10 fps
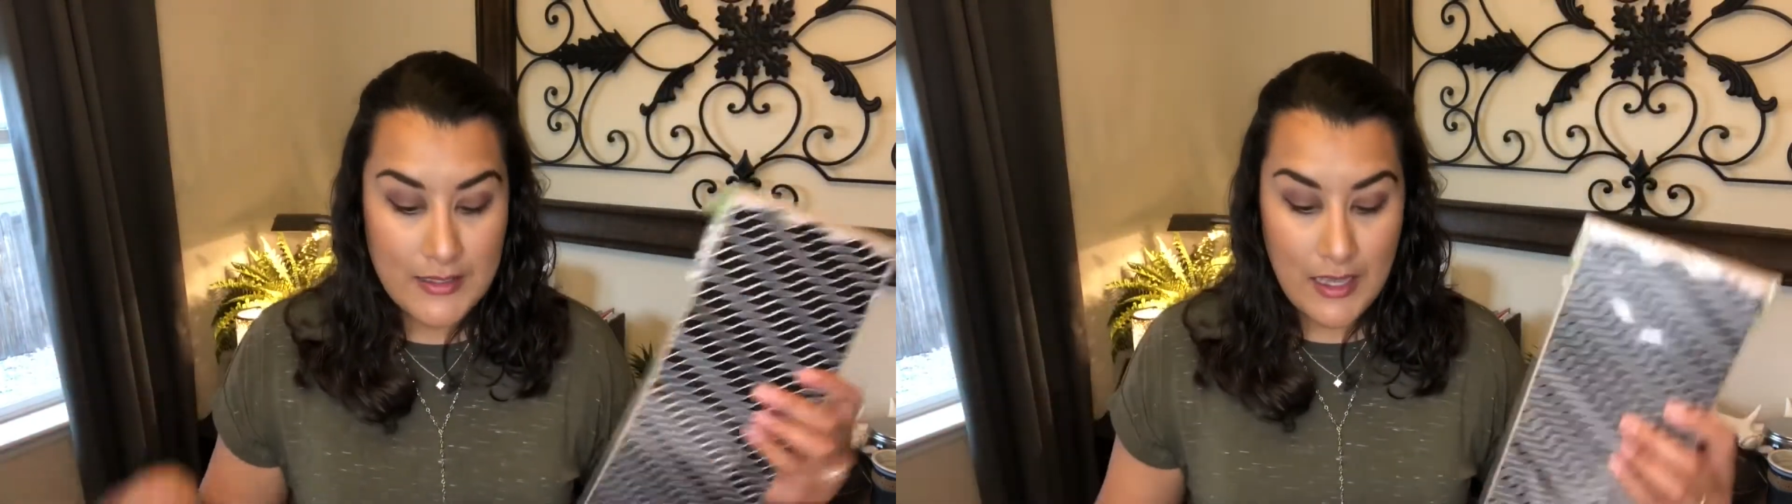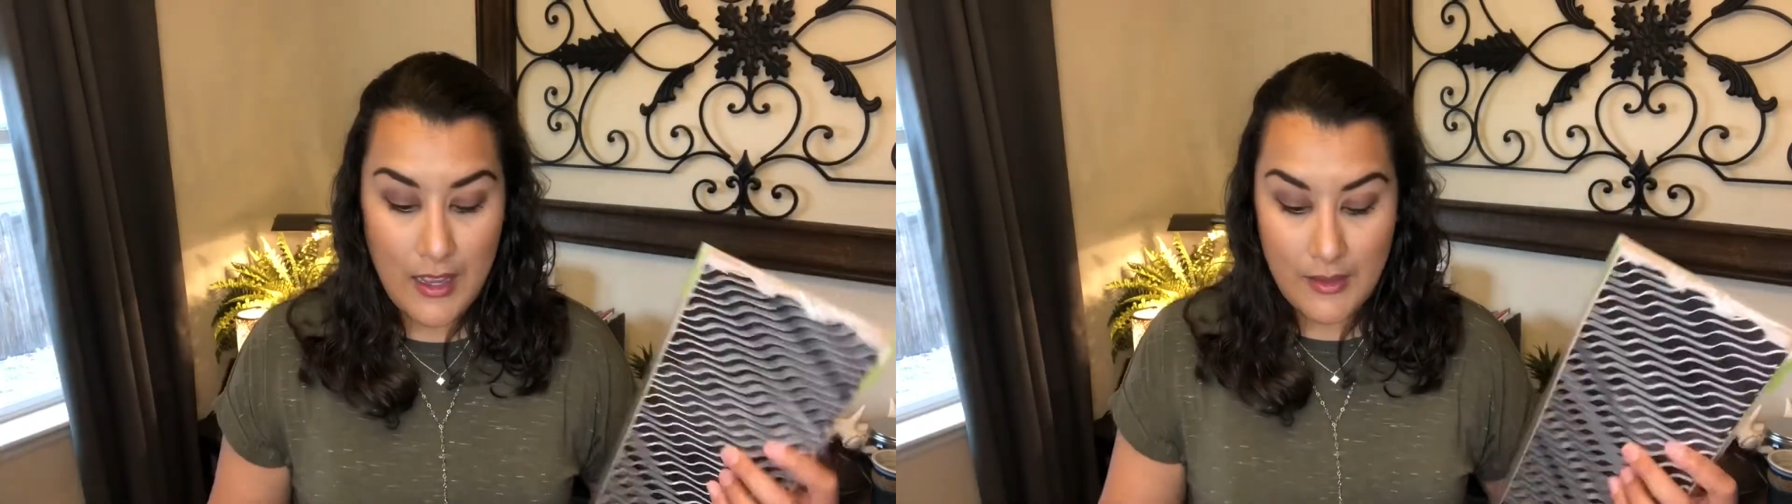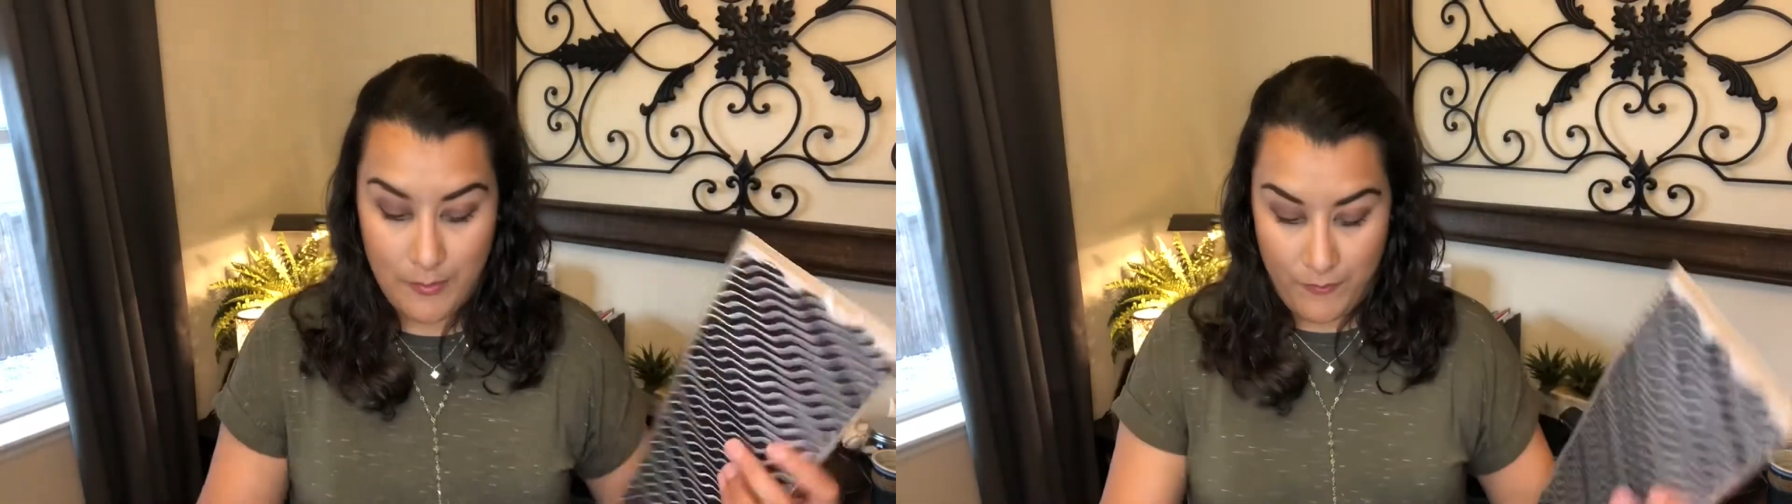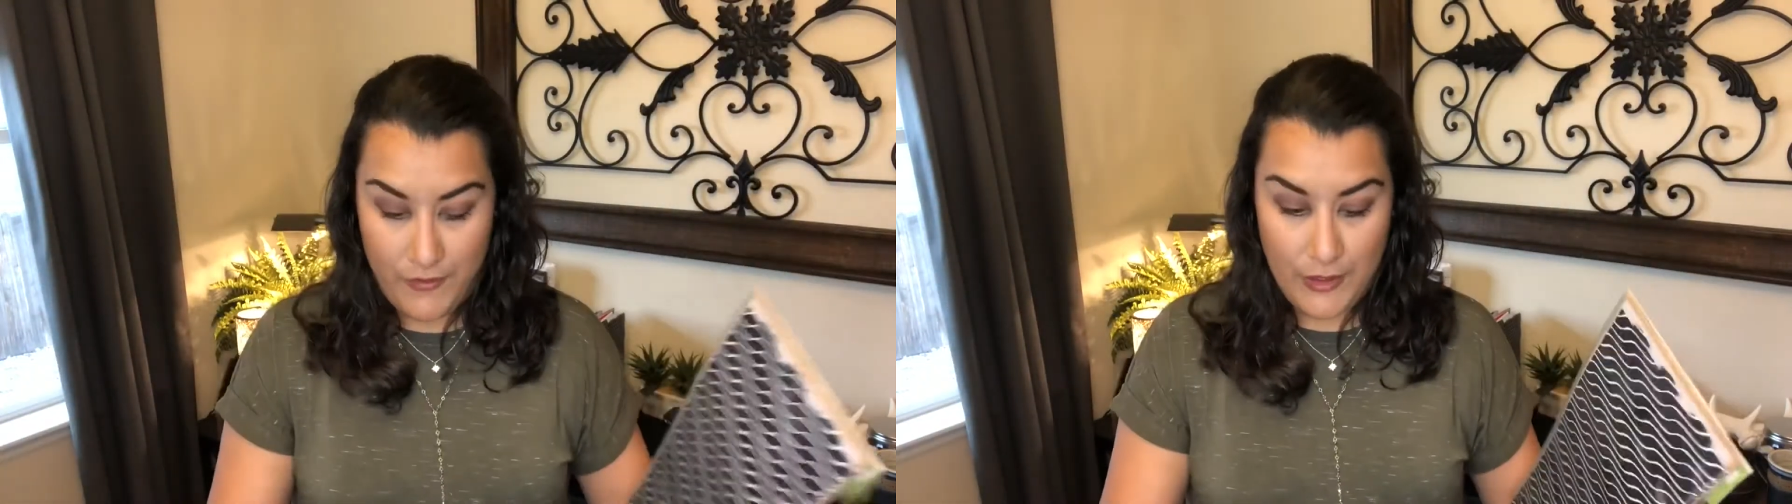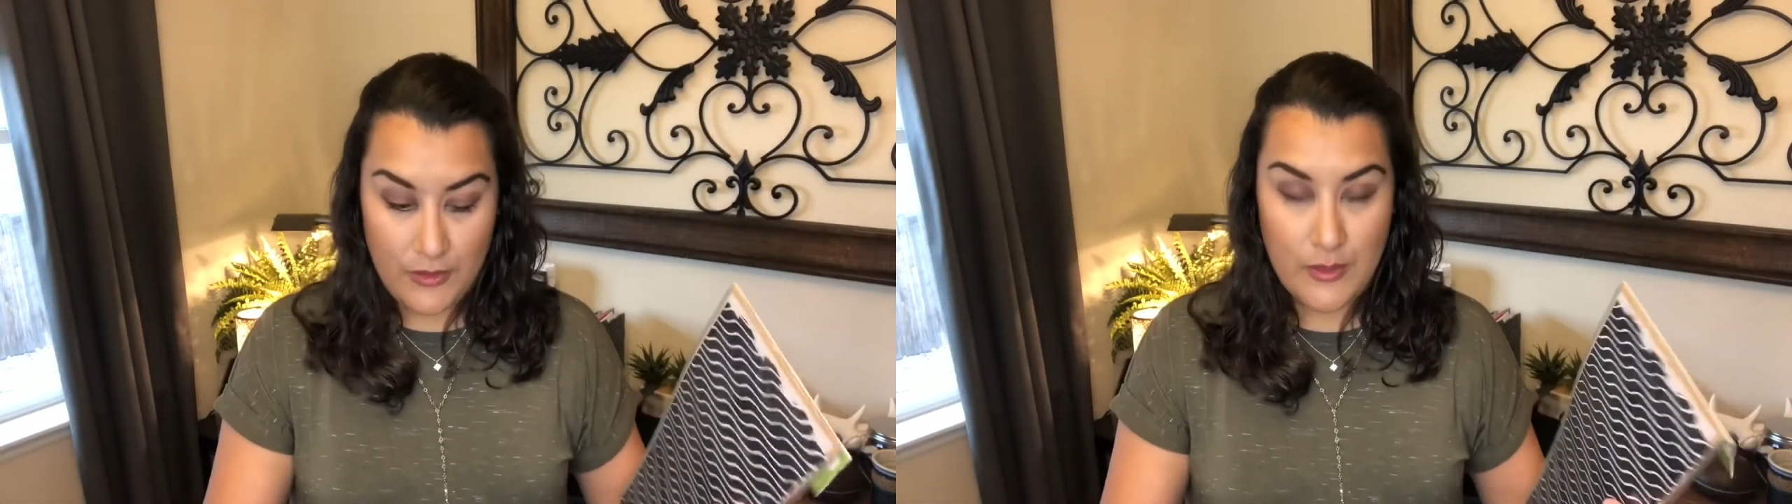I
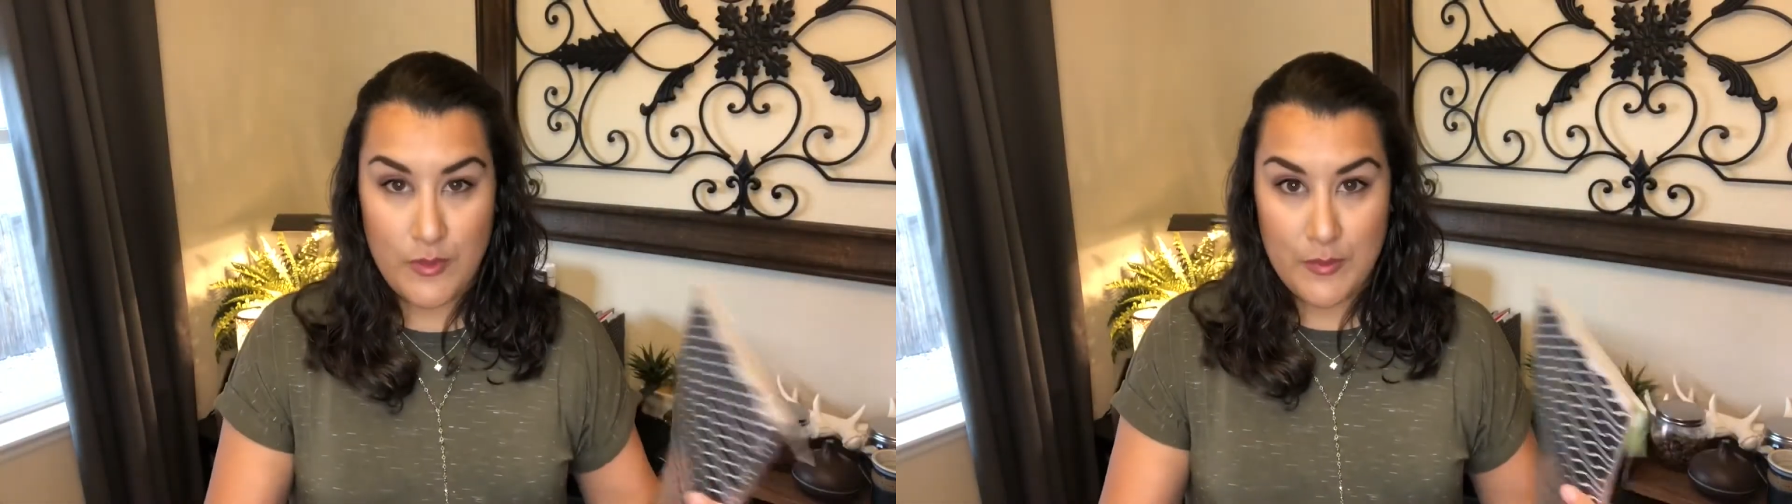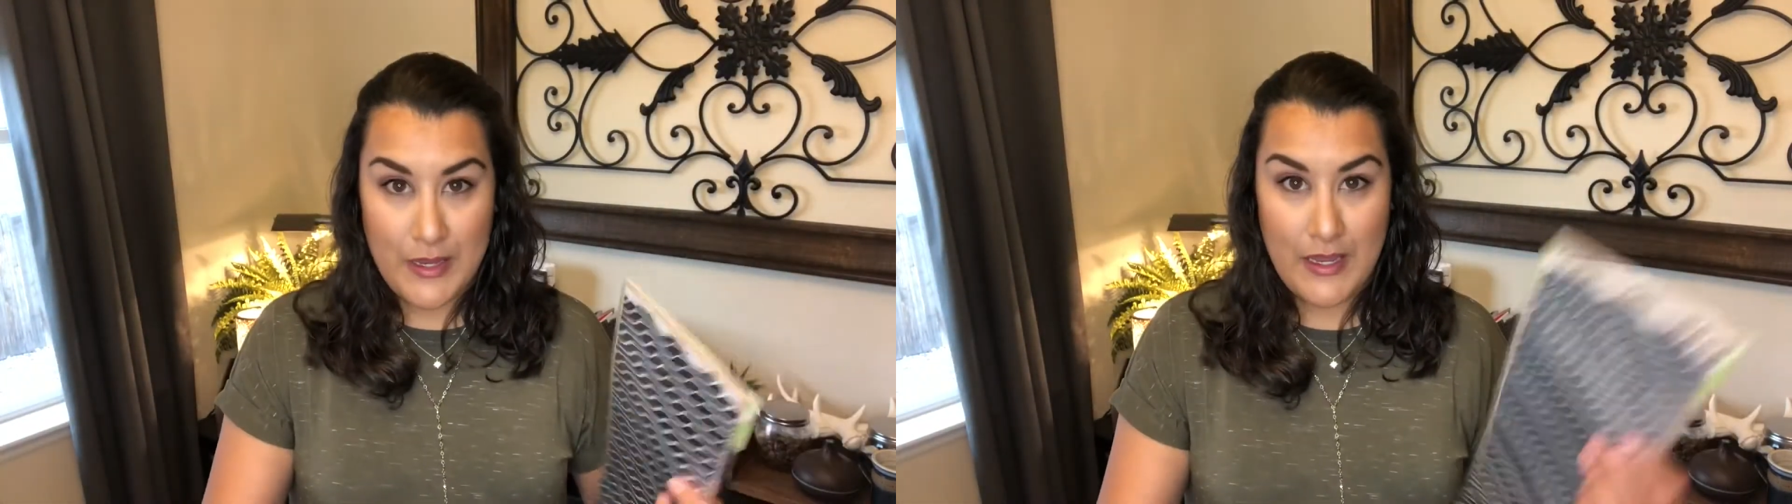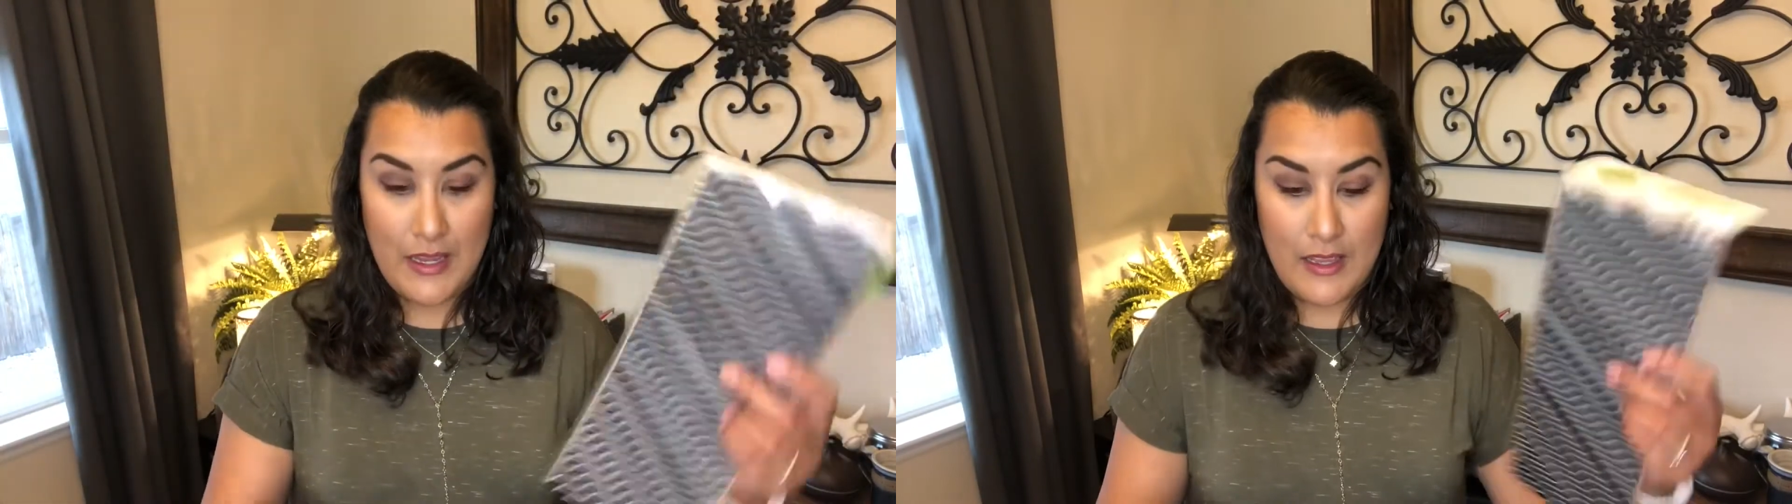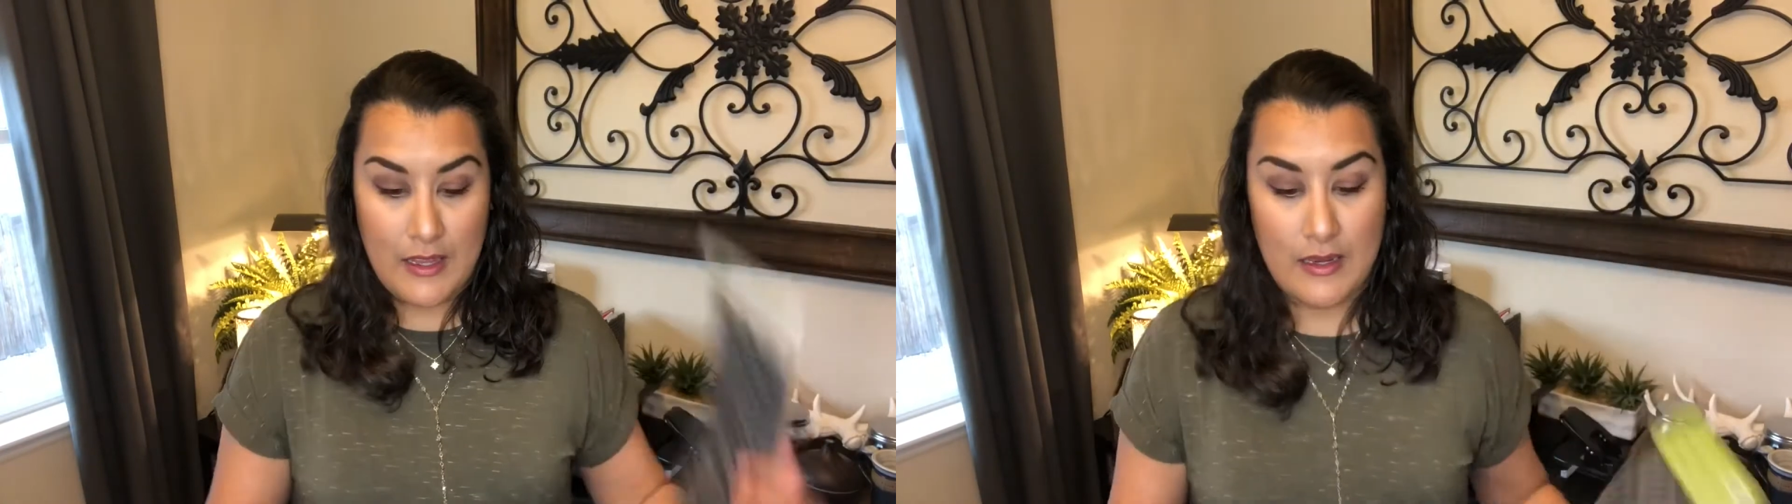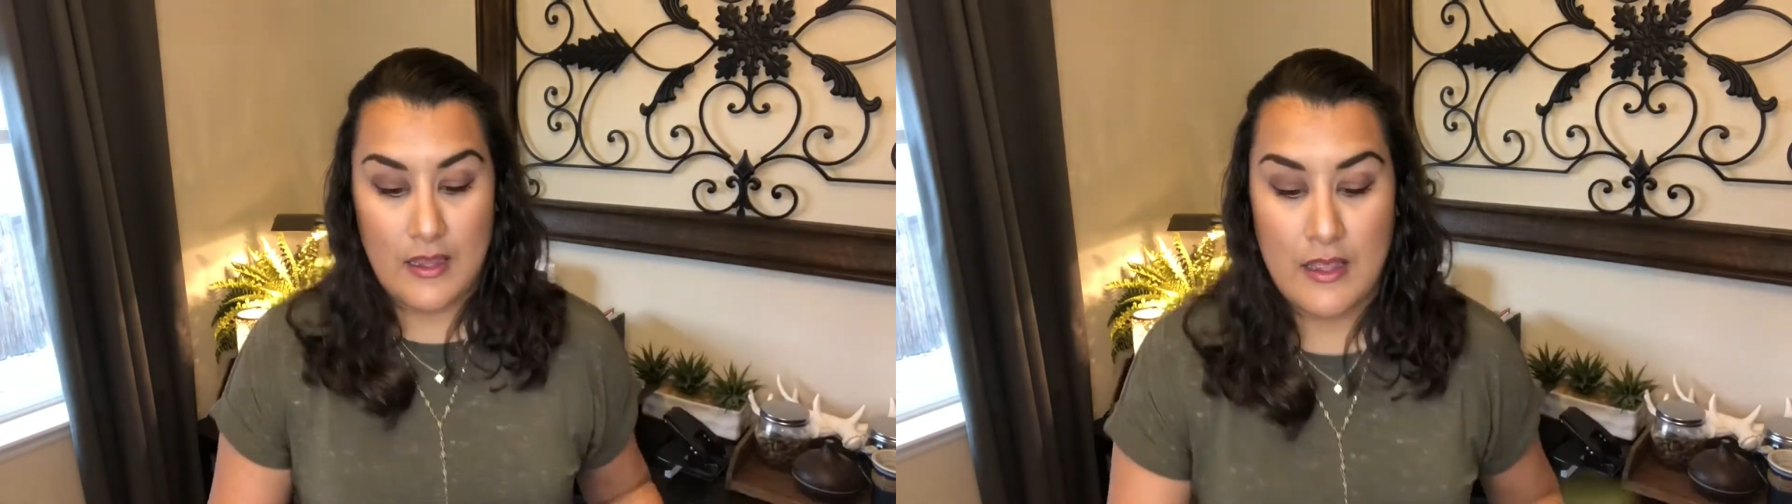figured it would be in